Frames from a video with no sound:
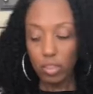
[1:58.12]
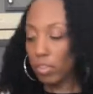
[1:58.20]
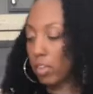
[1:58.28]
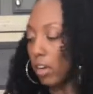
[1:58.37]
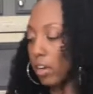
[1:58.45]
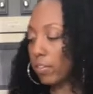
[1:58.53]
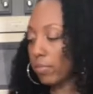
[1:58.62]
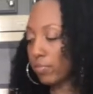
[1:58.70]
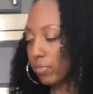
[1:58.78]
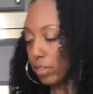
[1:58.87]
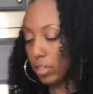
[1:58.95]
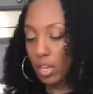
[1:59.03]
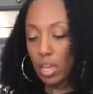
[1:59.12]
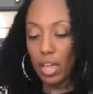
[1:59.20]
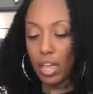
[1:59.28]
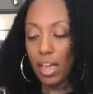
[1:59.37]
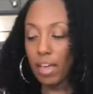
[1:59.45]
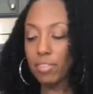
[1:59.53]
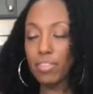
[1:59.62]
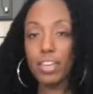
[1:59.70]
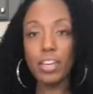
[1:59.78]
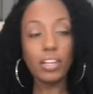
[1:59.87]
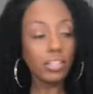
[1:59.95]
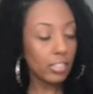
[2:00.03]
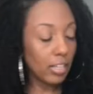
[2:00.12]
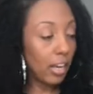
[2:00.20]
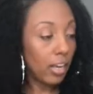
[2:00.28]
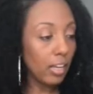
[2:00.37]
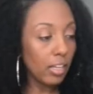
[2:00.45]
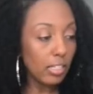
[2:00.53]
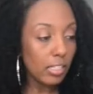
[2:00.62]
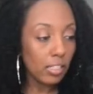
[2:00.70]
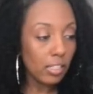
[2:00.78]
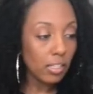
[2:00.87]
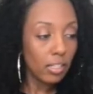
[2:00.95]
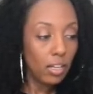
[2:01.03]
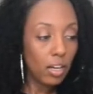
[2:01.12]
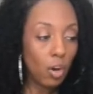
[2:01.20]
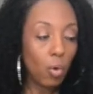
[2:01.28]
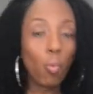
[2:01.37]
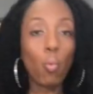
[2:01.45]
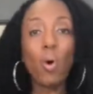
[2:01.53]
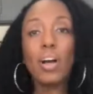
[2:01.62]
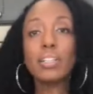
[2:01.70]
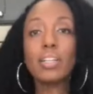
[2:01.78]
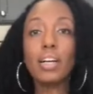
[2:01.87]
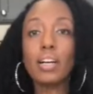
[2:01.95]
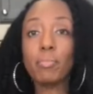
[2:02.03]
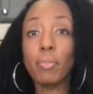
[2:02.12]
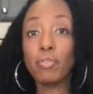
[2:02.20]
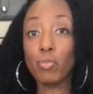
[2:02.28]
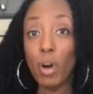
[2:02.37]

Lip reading: there. And then it takes 1 cup of